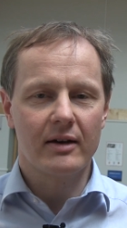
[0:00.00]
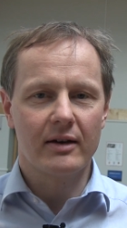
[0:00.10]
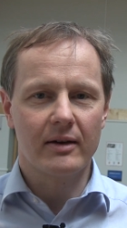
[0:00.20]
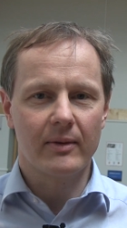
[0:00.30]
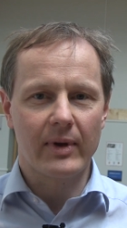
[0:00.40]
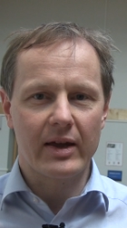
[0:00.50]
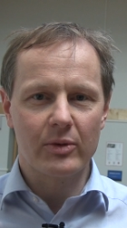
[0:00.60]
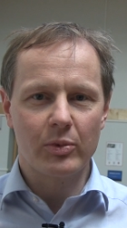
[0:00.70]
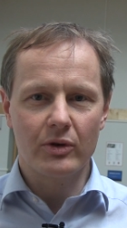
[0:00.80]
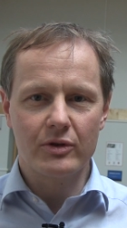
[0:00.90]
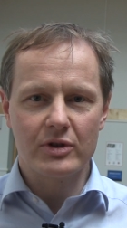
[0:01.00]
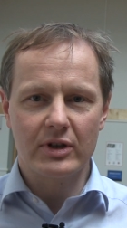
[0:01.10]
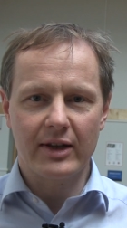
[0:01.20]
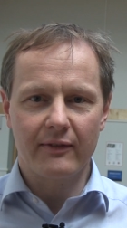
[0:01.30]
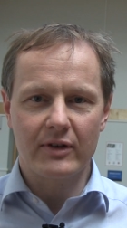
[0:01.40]
air
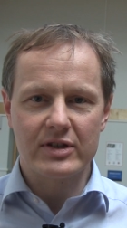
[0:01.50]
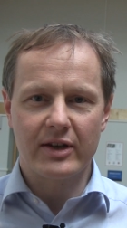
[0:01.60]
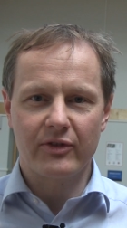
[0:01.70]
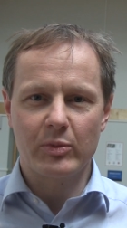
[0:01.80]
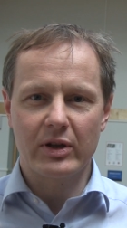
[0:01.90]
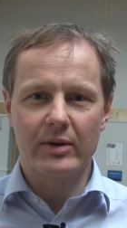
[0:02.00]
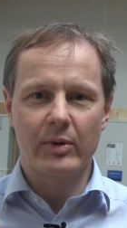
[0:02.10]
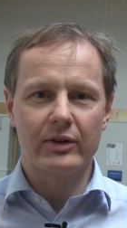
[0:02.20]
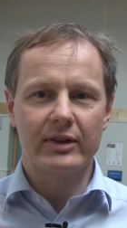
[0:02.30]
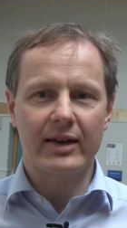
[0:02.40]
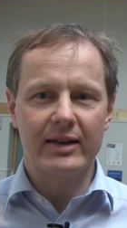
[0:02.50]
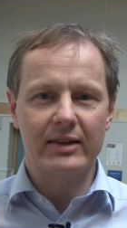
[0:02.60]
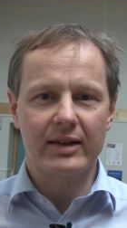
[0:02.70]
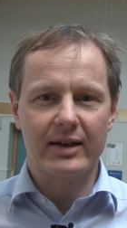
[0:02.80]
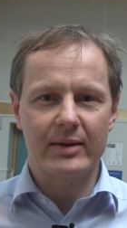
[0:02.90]
pollution levels have been about
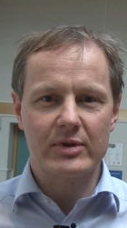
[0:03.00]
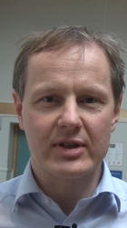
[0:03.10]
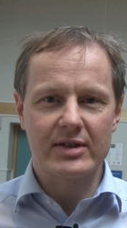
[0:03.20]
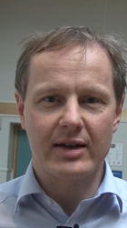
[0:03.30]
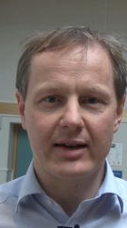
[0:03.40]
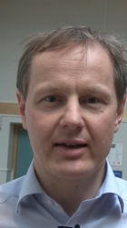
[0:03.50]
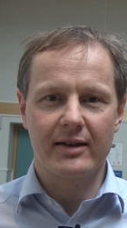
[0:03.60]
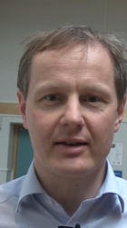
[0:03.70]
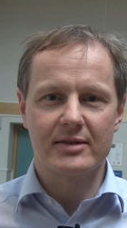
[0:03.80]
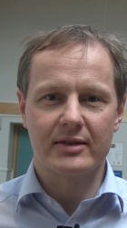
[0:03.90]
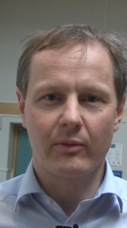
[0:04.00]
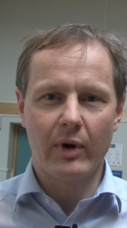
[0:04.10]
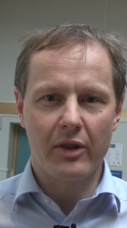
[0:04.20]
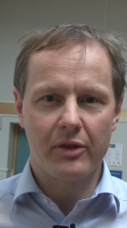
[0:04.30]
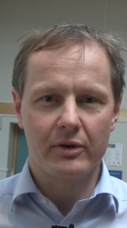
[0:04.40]
10 times as high as the
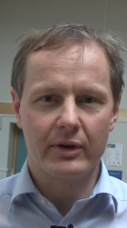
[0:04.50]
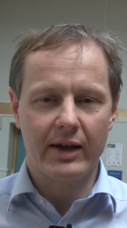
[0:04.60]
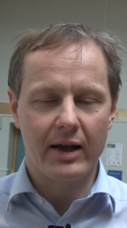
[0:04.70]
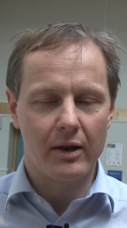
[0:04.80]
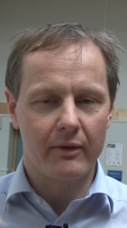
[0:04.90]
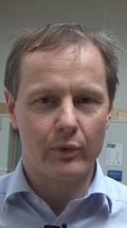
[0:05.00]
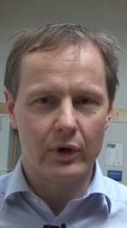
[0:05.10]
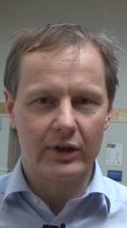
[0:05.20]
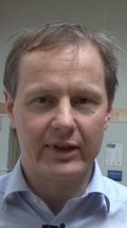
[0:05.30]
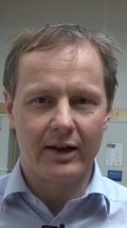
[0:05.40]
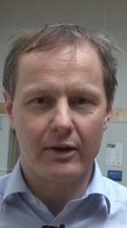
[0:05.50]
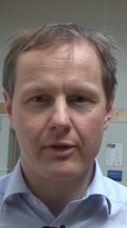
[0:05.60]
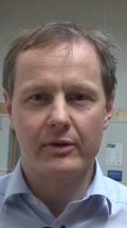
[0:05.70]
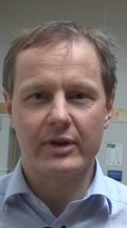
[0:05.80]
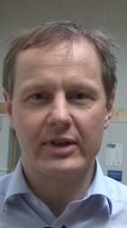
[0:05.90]
World
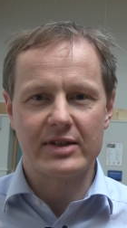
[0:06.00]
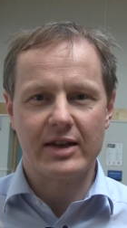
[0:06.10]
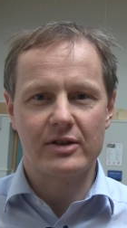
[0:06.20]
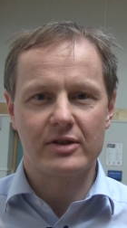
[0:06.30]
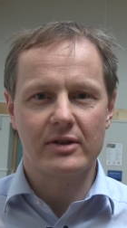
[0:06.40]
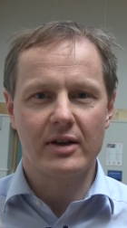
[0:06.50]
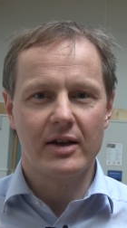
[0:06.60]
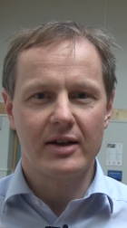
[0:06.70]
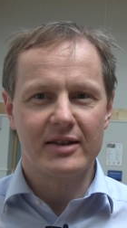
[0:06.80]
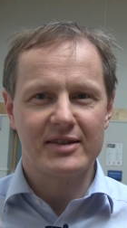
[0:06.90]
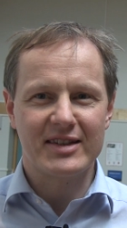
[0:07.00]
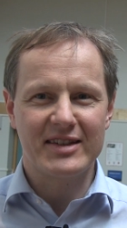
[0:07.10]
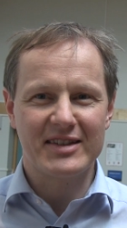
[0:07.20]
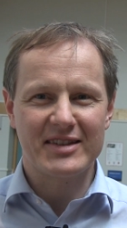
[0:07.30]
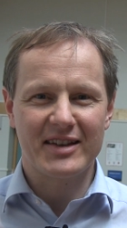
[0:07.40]
Health Organization
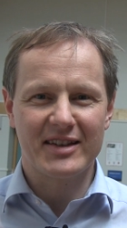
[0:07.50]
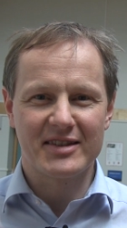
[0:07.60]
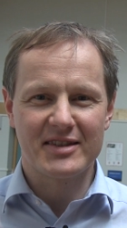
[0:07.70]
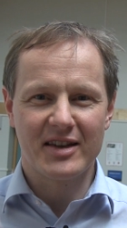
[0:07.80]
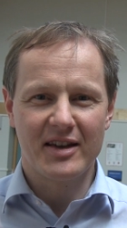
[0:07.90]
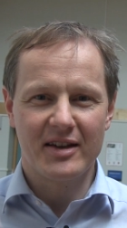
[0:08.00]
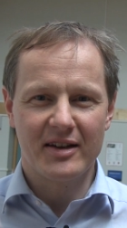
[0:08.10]
sees as